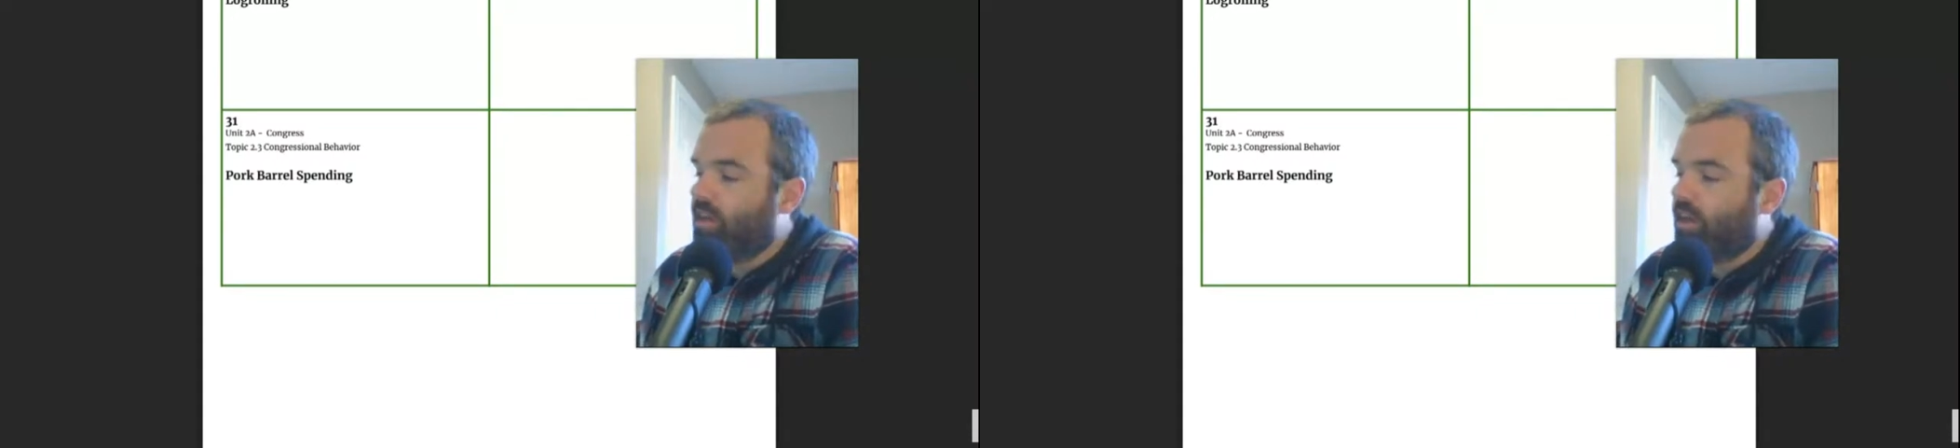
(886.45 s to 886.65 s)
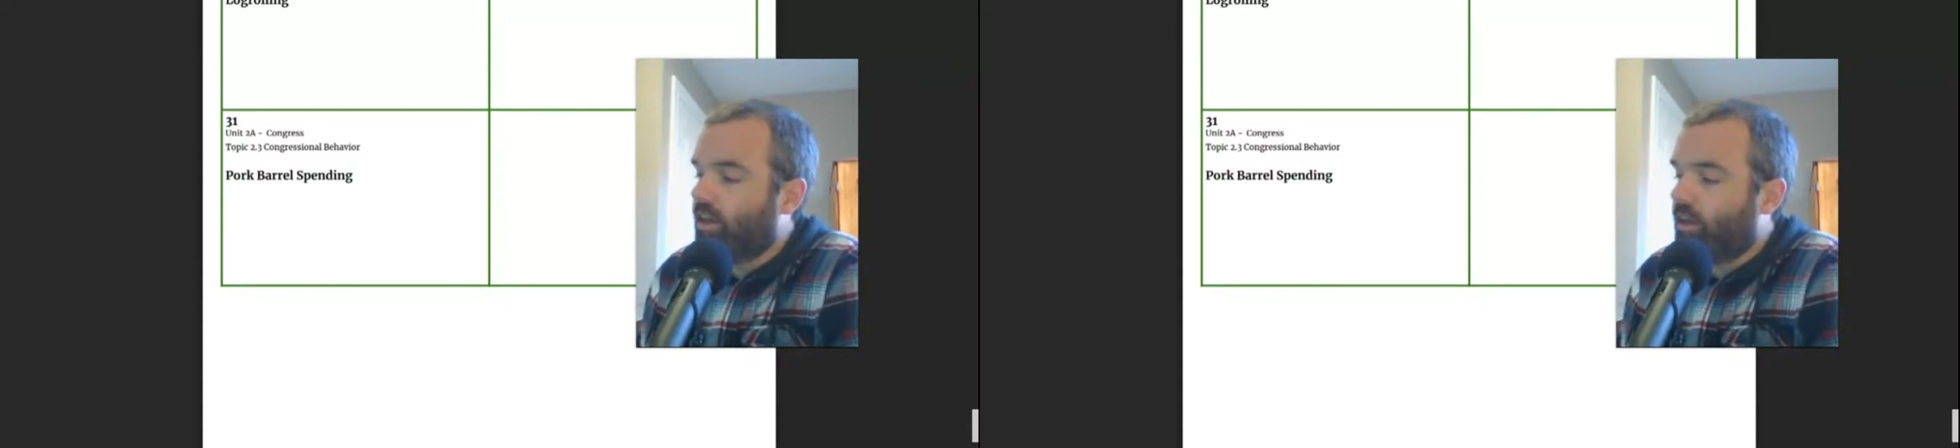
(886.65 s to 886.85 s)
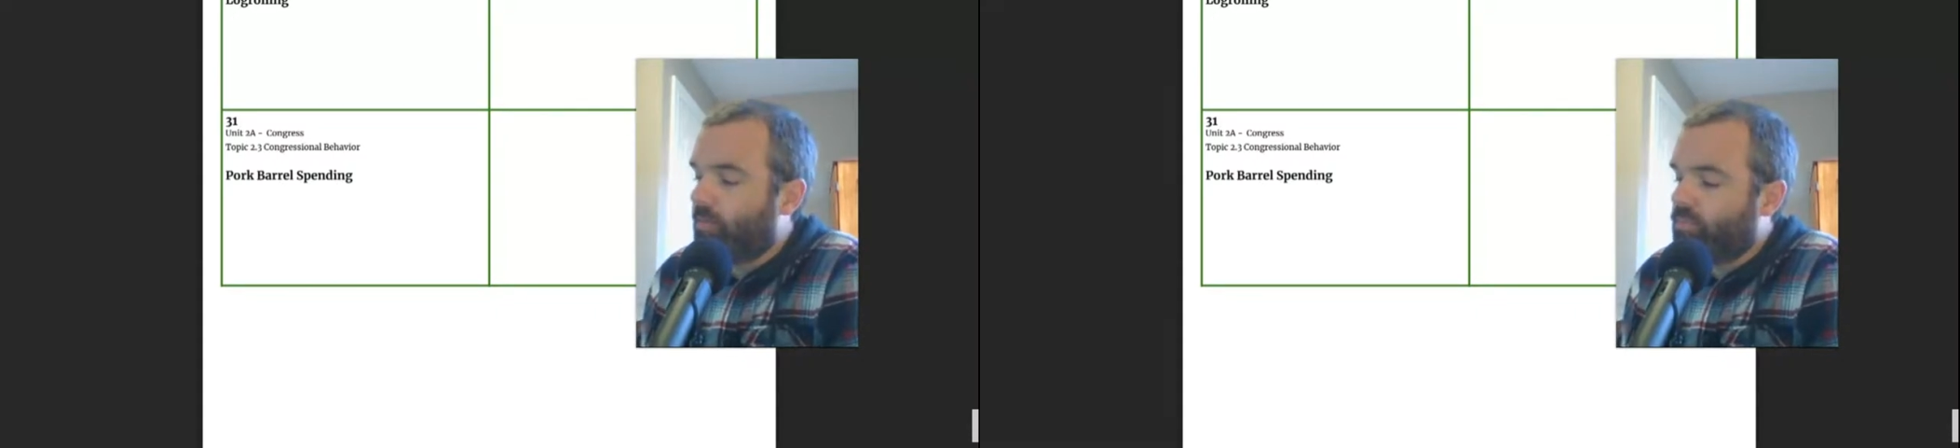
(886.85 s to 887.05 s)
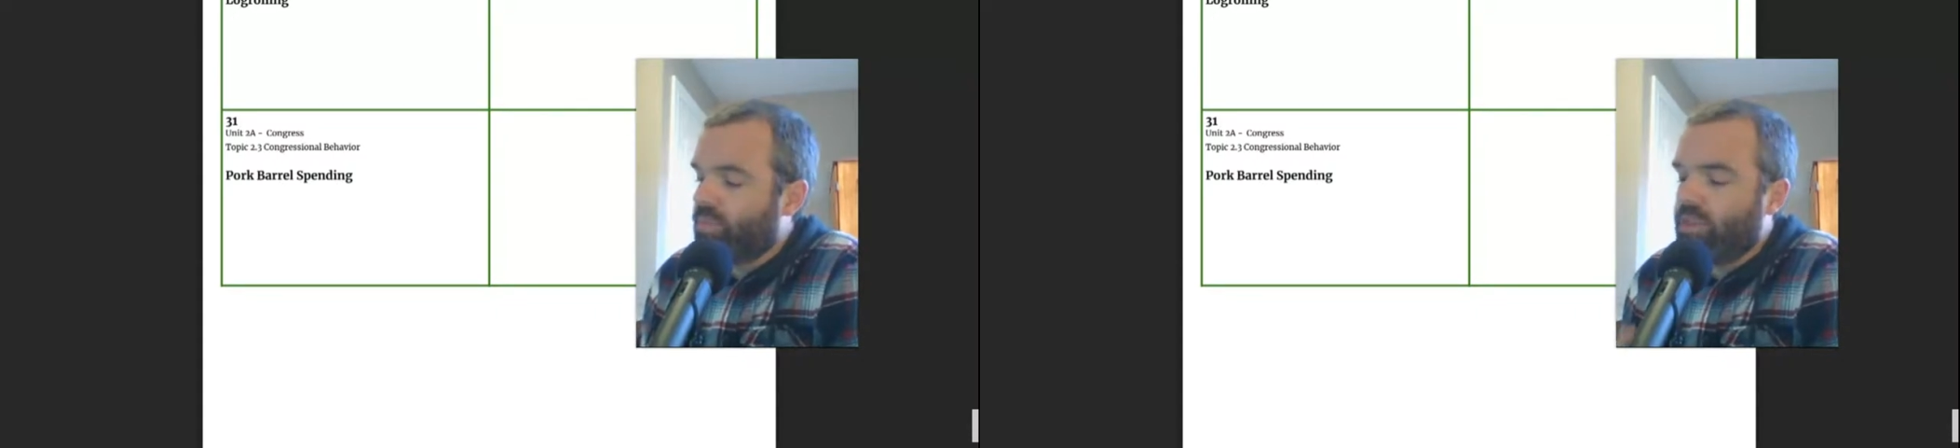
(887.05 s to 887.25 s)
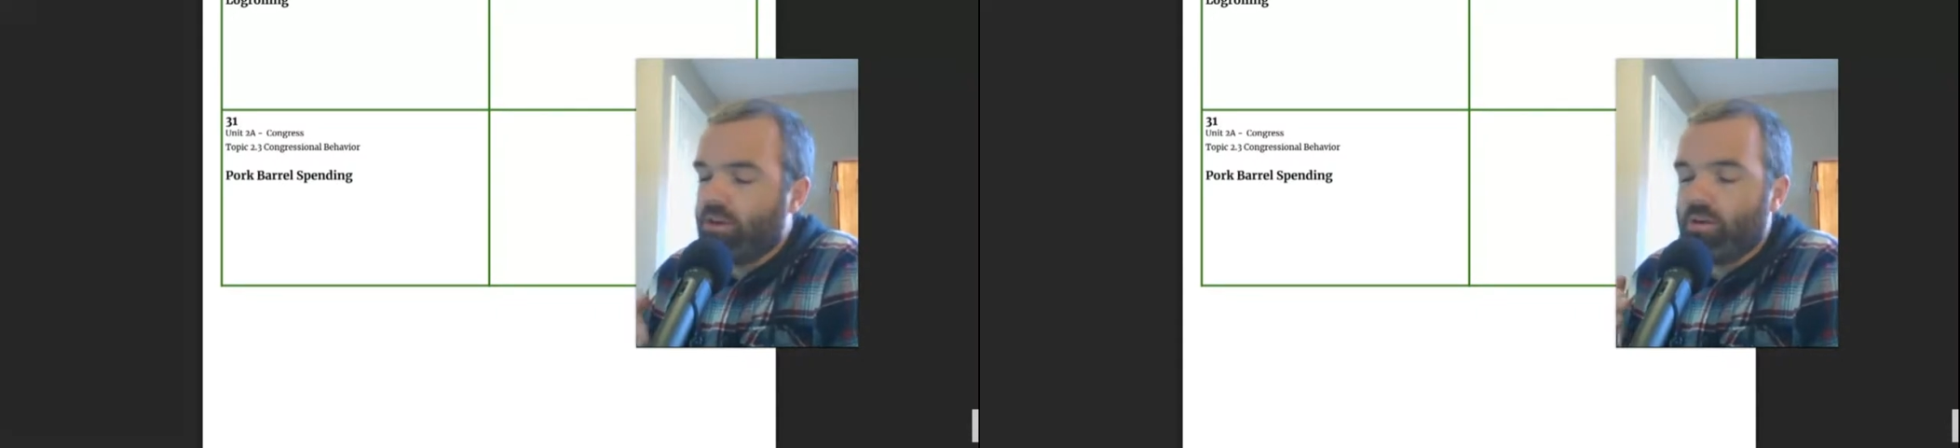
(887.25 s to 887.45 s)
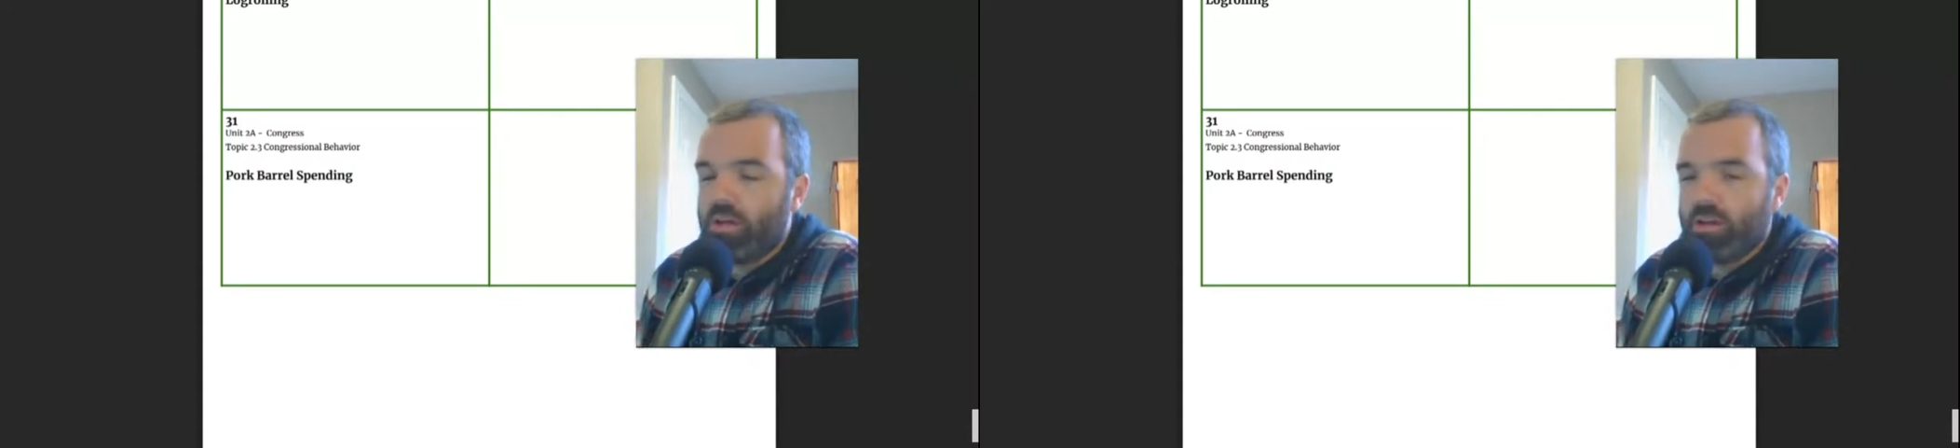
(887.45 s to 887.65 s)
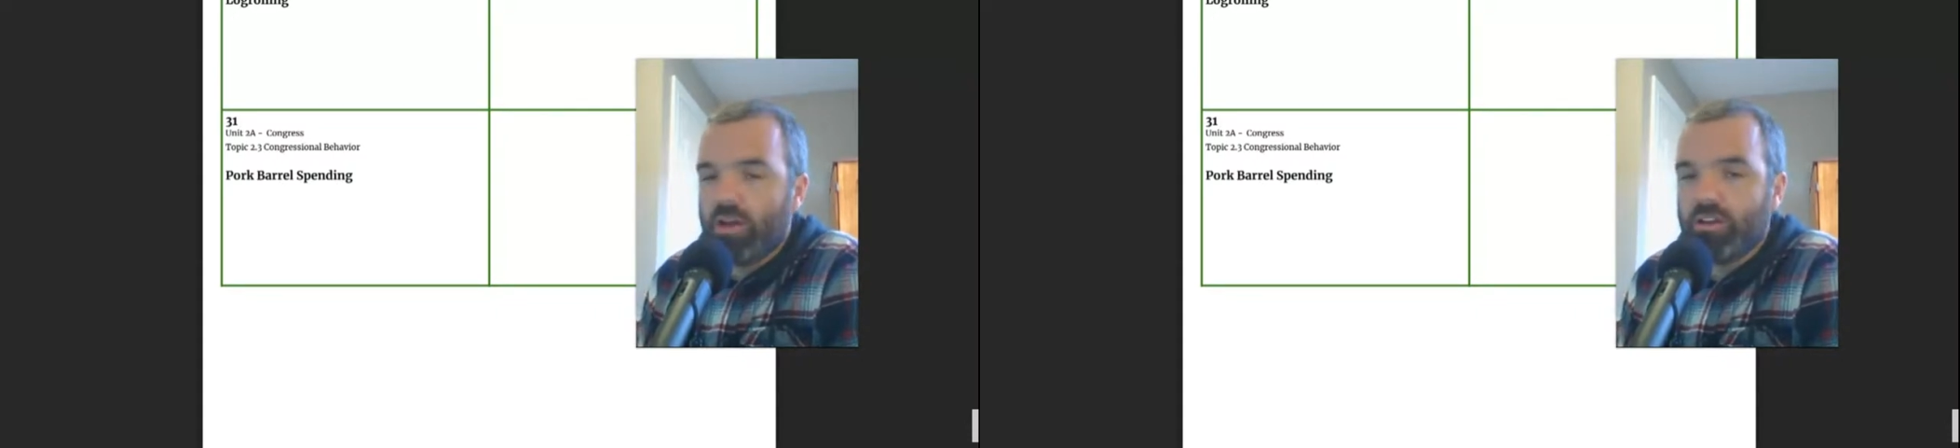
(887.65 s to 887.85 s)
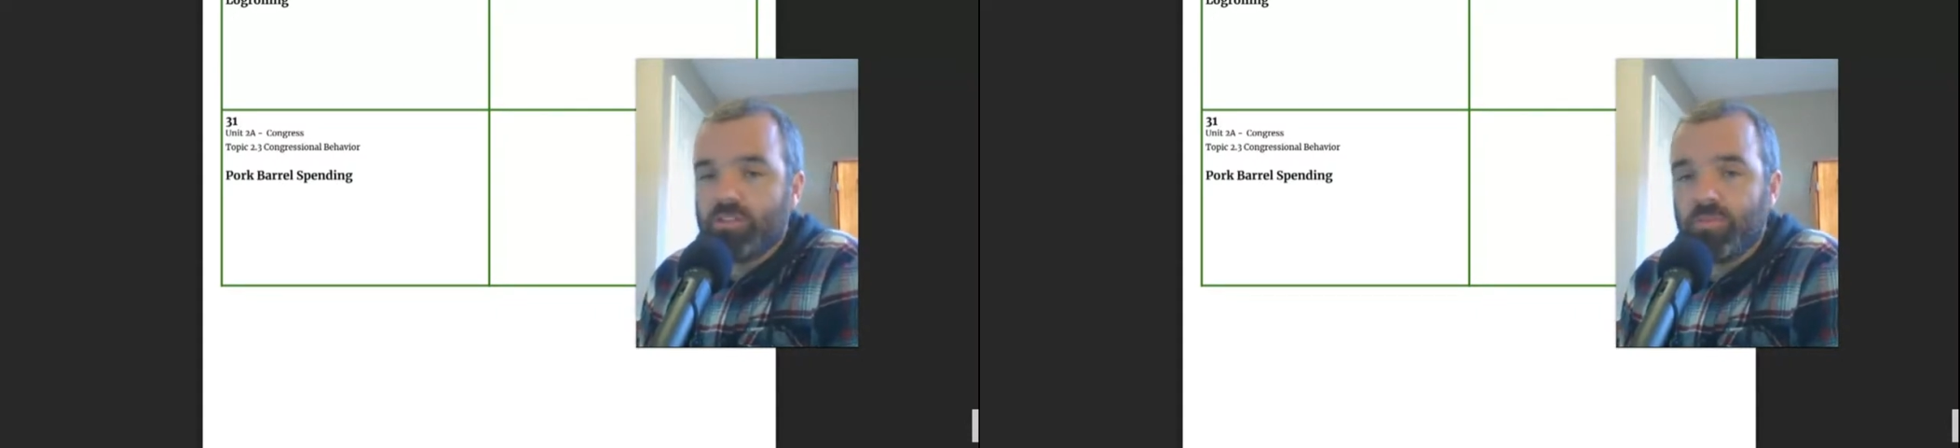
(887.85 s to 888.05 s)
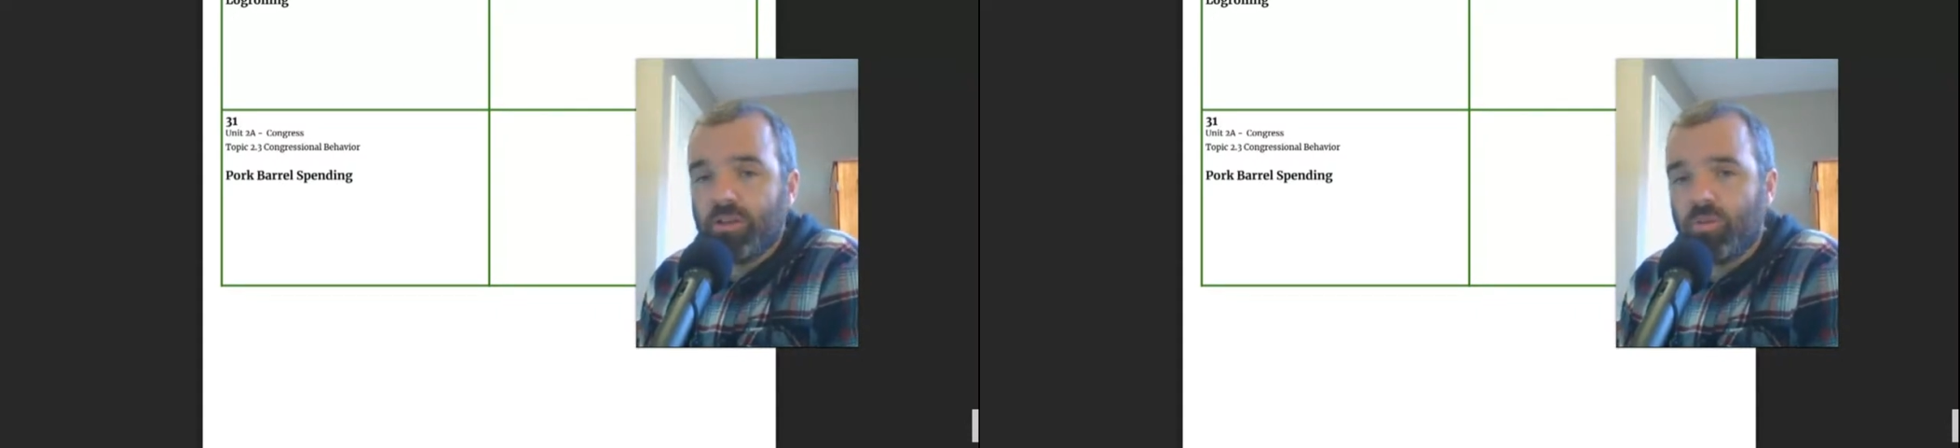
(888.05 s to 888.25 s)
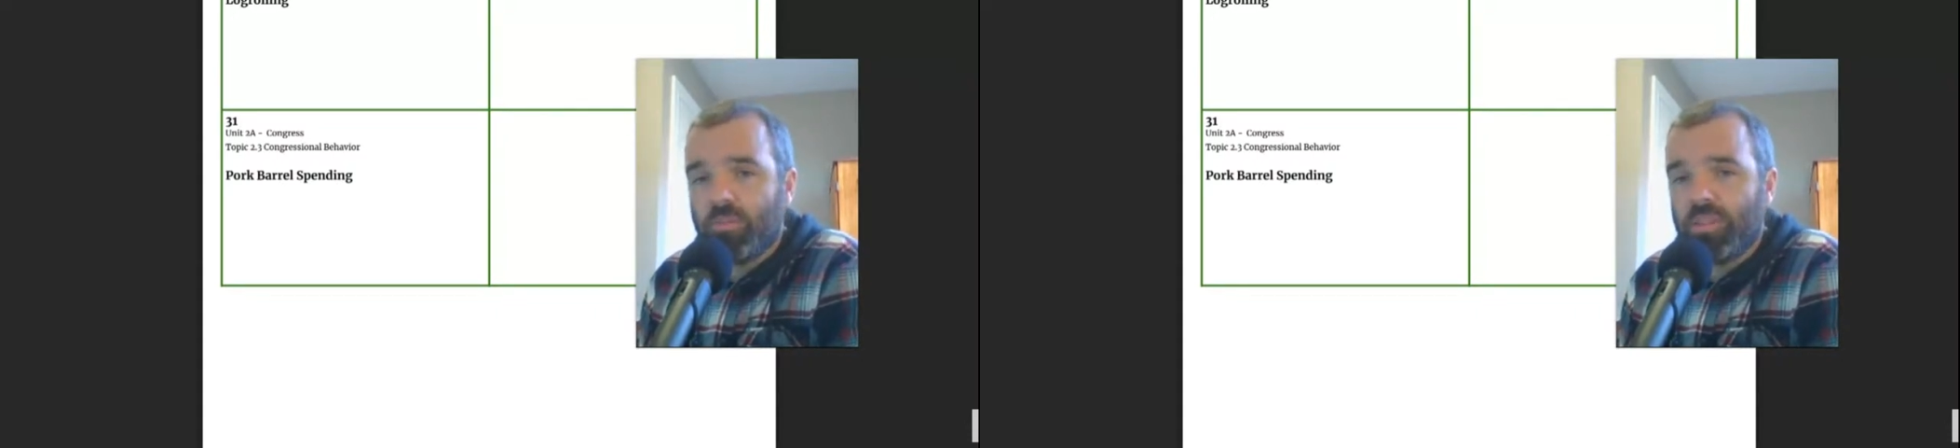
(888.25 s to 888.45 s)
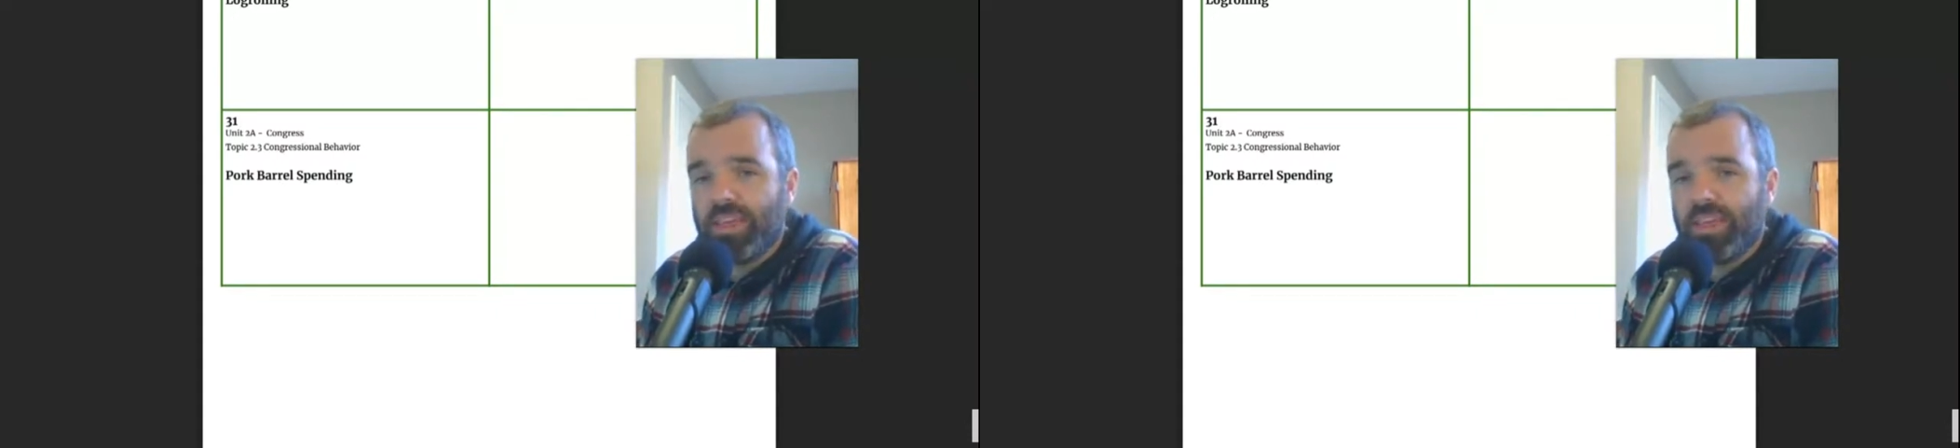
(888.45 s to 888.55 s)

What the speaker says: congressmen and women,